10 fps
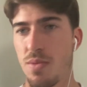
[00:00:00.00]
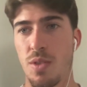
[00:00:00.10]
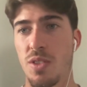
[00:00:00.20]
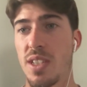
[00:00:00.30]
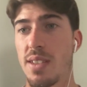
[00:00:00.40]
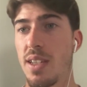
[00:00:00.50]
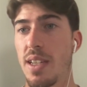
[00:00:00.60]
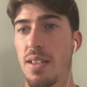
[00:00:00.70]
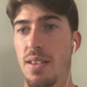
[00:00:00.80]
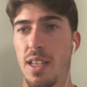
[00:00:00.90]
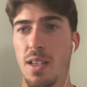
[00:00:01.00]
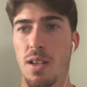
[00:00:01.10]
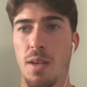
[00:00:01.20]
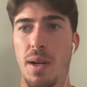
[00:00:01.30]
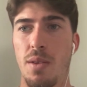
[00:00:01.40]
on Saturday. They could
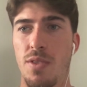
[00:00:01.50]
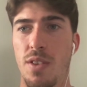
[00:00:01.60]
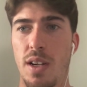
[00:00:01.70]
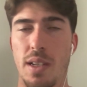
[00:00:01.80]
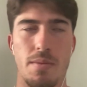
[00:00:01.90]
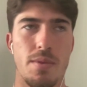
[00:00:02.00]
come out flying.